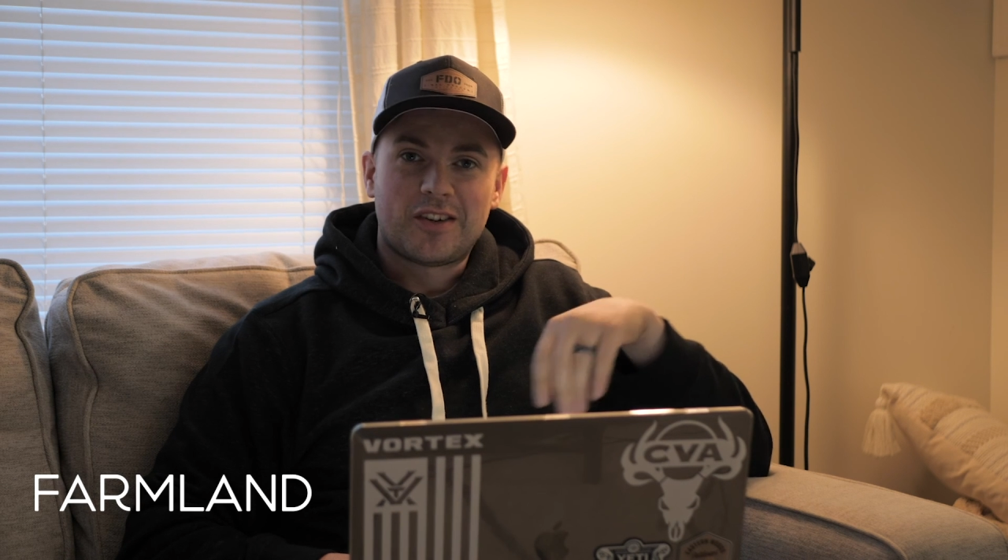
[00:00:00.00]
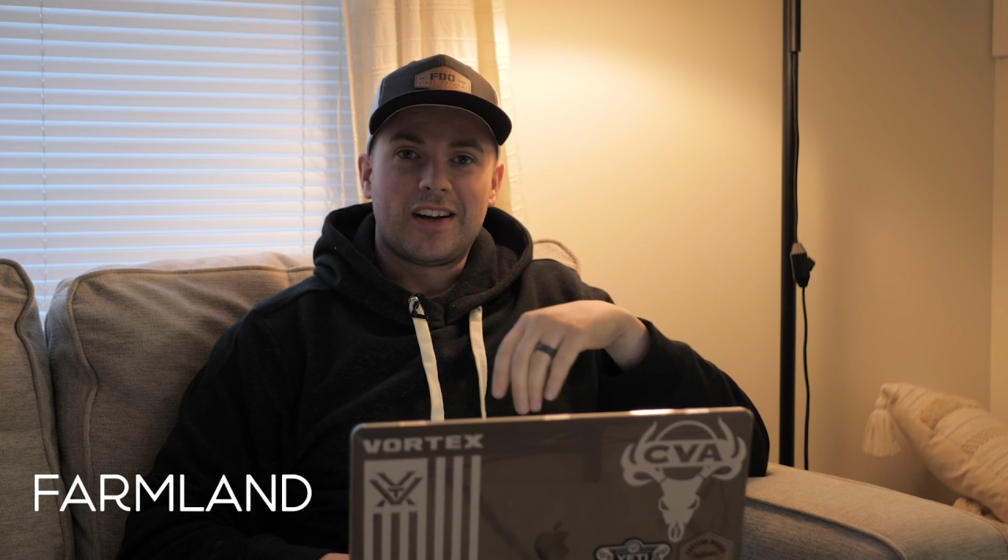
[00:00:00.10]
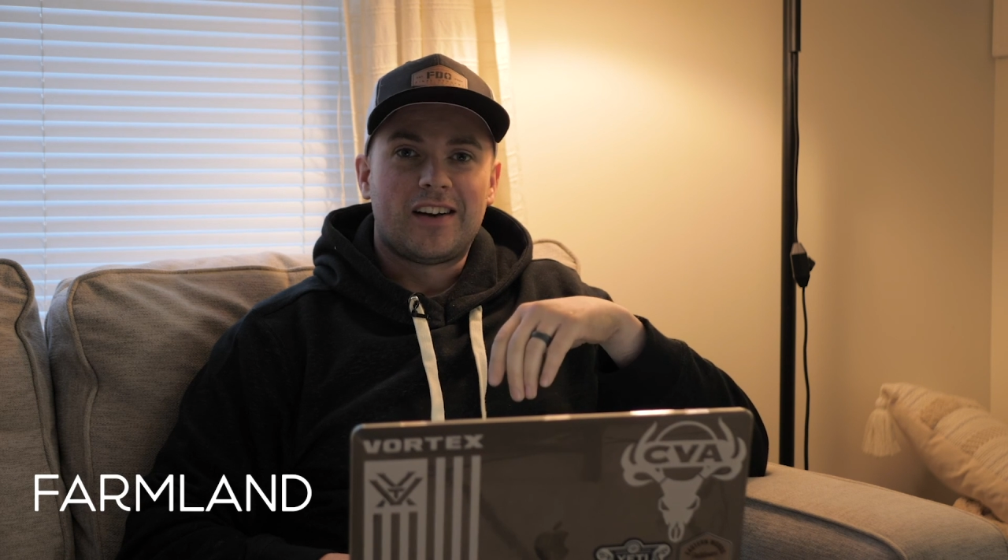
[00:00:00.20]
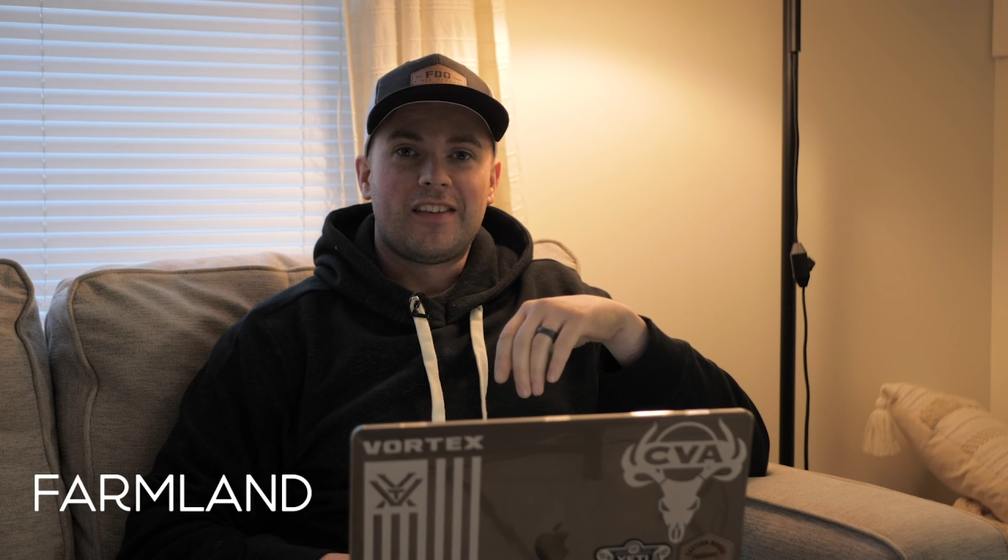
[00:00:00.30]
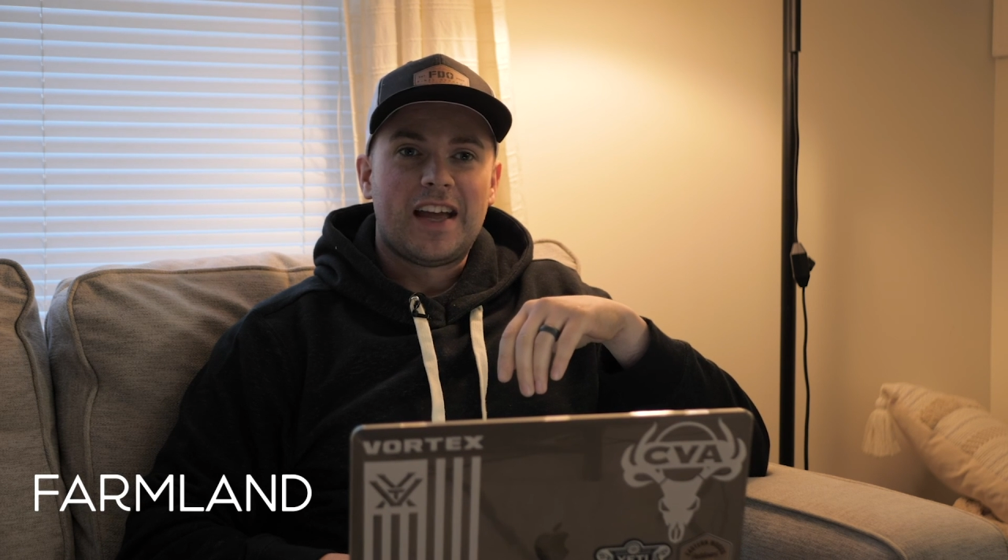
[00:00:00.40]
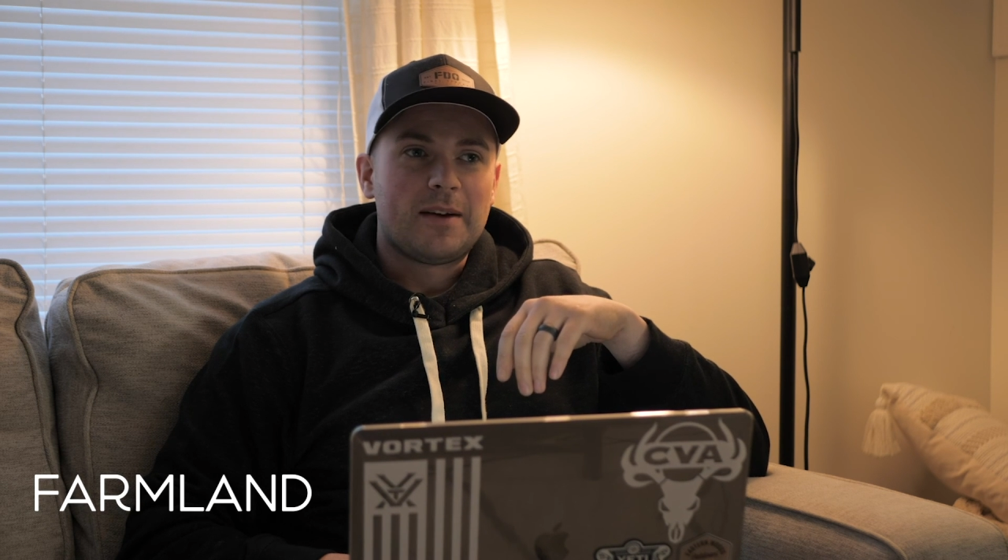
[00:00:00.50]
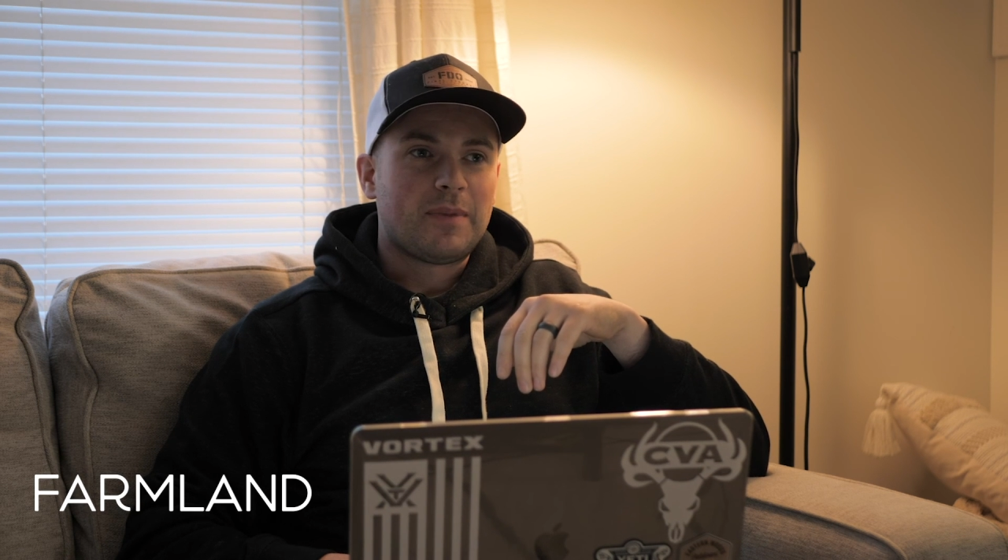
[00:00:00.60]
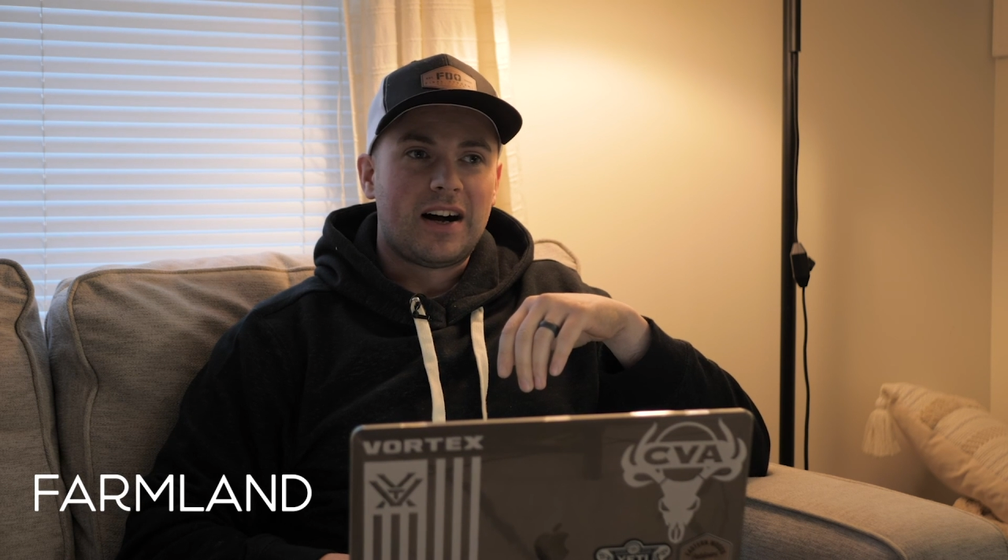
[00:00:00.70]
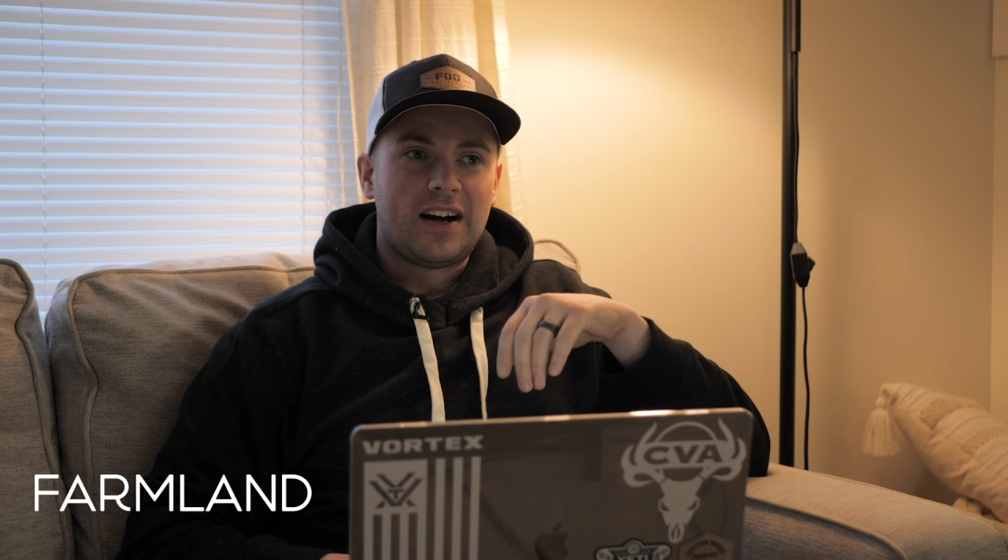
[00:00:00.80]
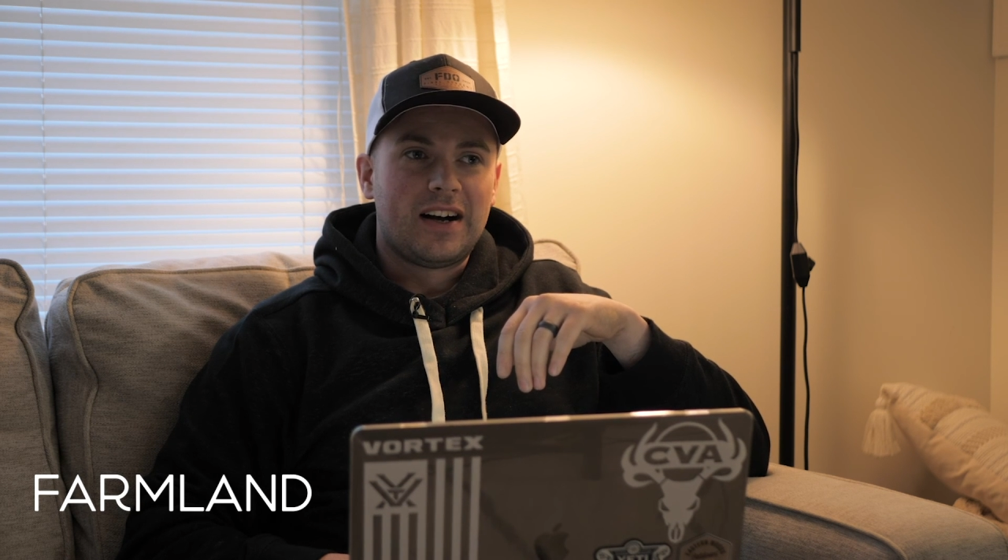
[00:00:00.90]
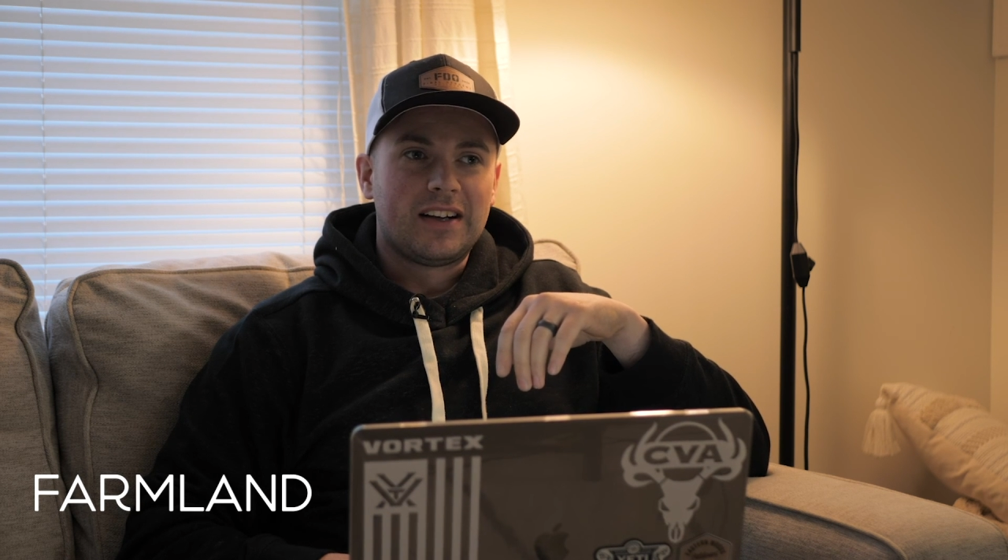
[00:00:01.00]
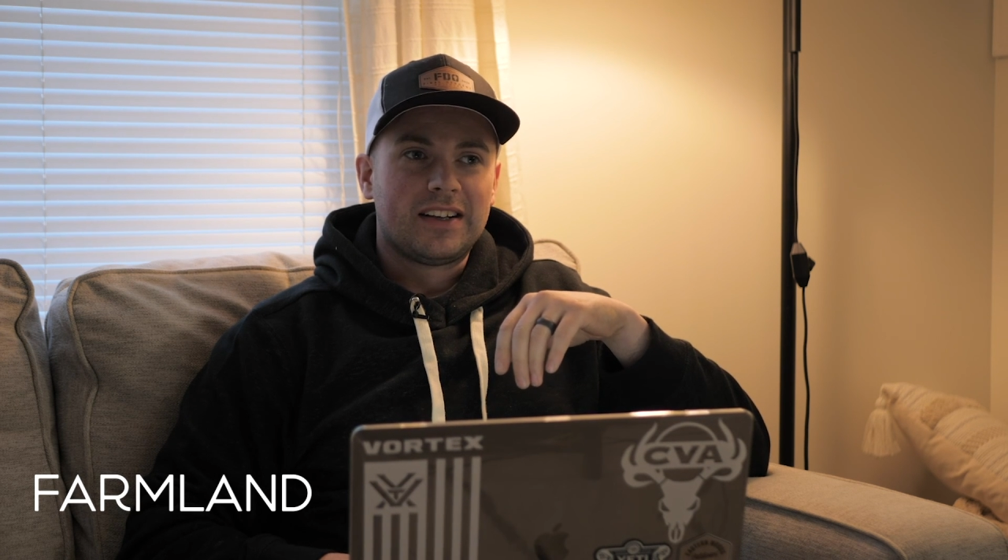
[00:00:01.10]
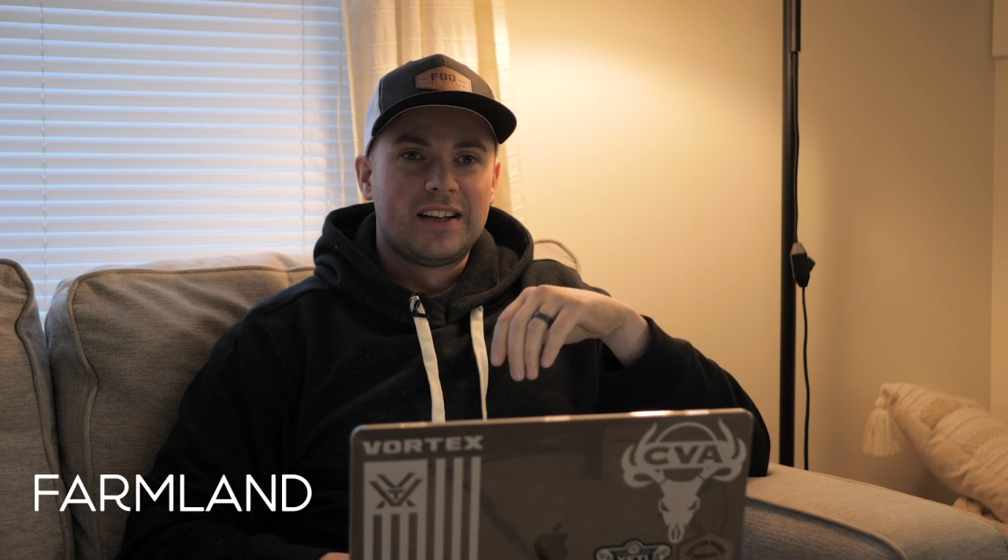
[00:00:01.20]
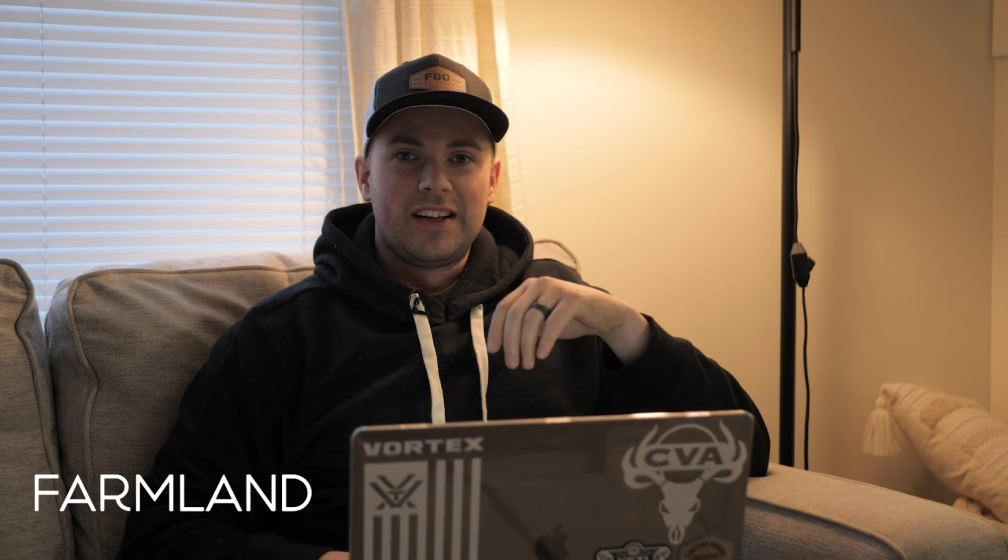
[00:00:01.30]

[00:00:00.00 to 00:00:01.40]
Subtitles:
around in that pond,